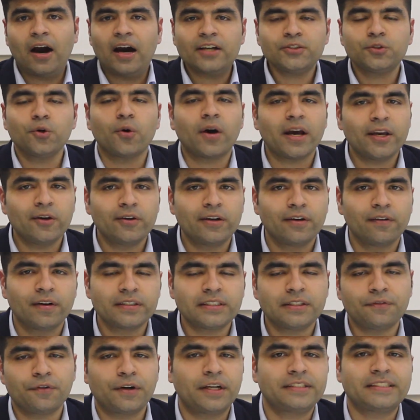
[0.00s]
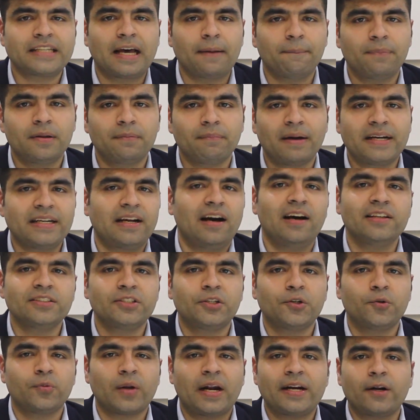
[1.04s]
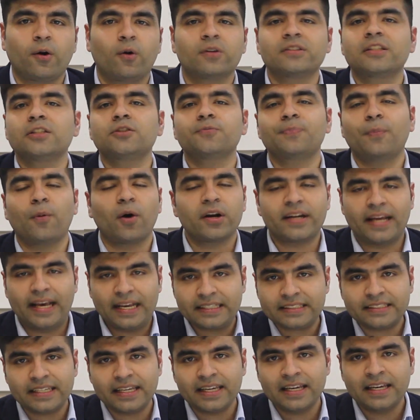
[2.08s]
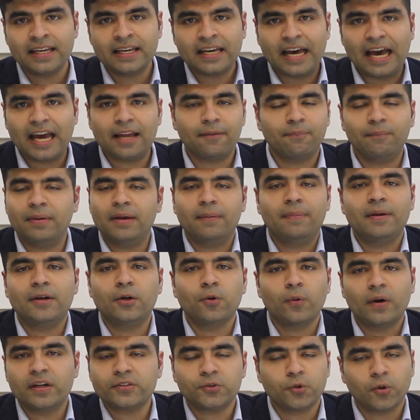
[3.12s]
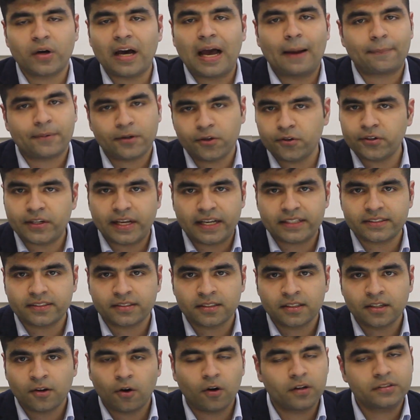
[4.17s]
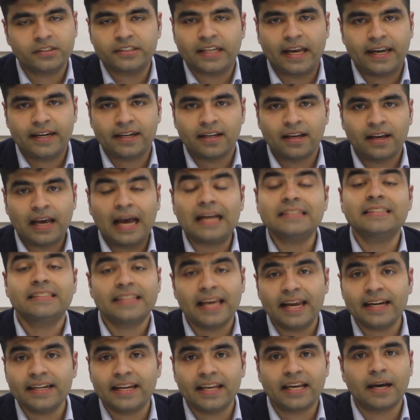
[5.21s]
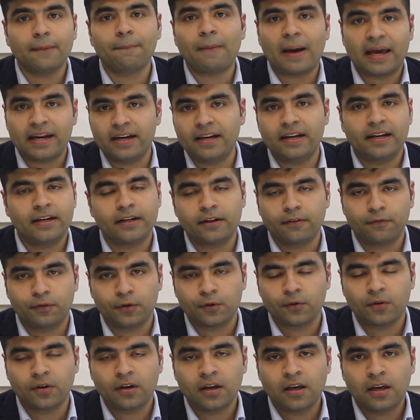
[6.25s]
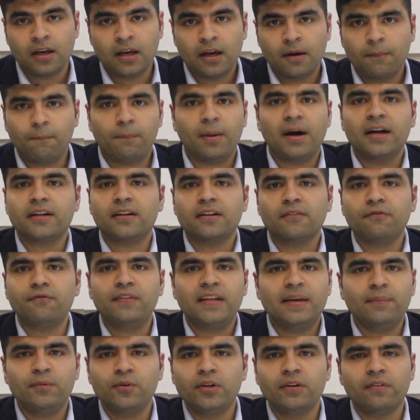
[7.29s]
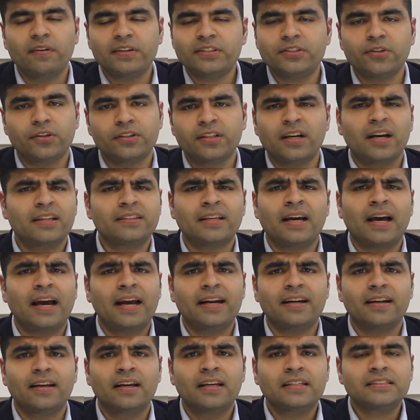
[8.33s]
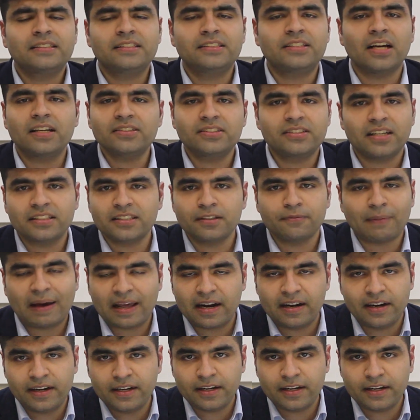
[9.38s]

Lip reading: Ashoka University, for example, might ask you to write on-the-spot essay and maybe do a Ashoka aptitude test on site and then take a panel interview. But Flame University, on the other hand, just does a panel